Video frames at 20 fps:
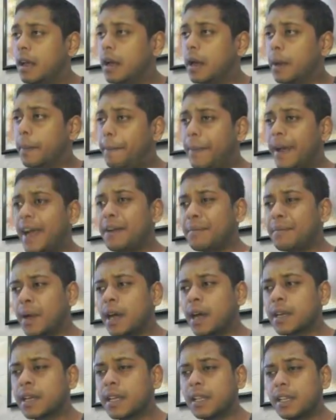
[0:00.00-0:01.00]
A bear
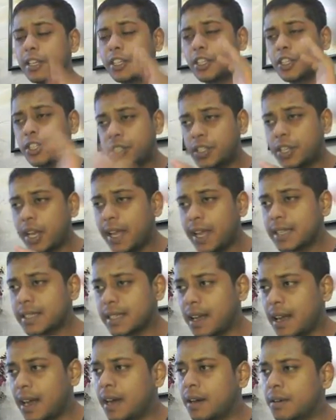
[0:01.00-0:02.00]
market shakes
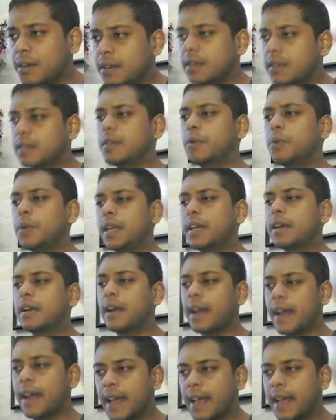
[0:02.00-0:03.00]
out the
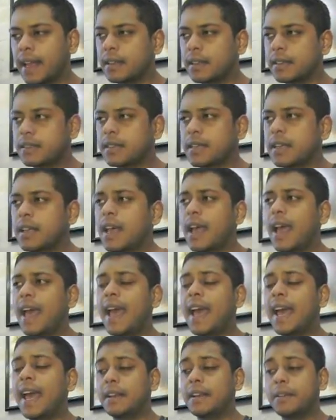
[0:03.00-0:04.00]
weaker hands.
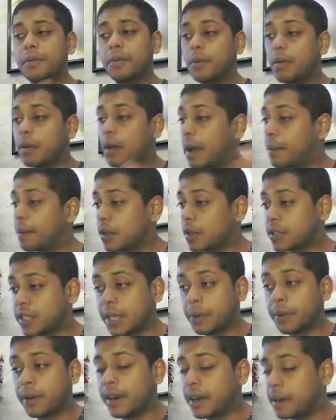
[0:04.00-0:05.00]
And I'm not
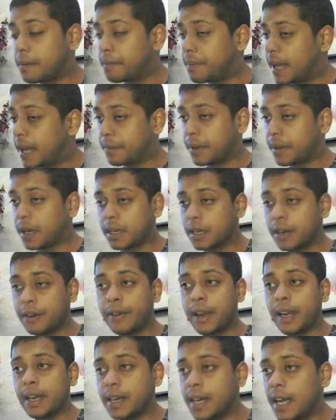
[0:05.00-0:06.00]
saying we're in a bear market
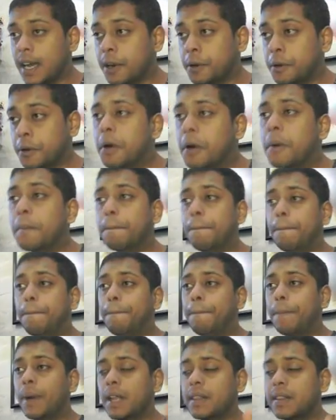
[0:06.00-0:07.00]
right now,
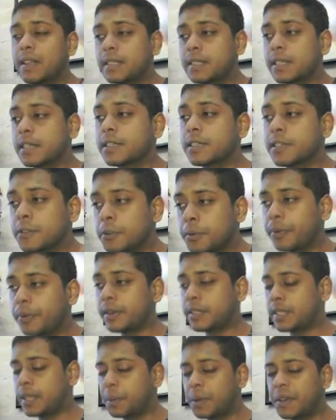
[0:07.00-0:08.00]
but this
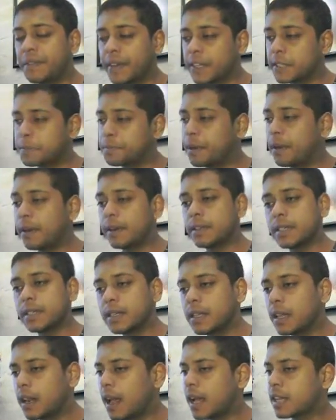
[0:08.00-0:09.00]
exuberance that we've experienced
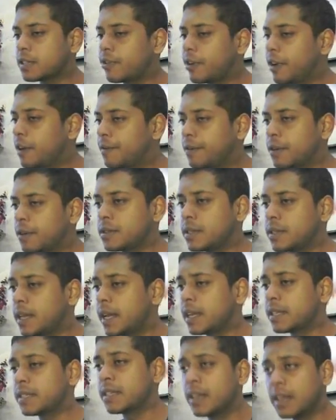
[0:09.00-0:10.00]
in the last 3 or 4
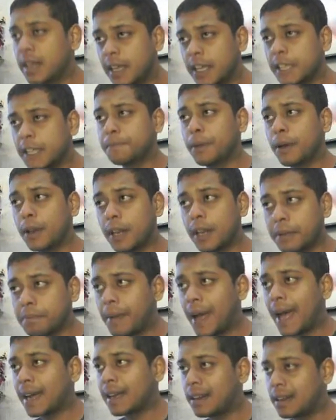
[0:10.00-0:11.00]
days is pulling
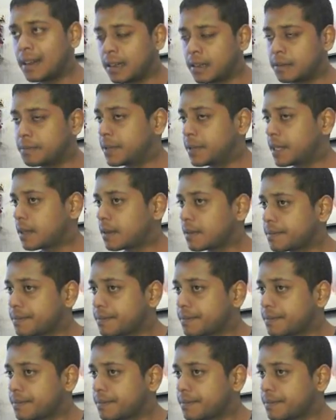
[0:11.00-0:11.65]
back a little bit.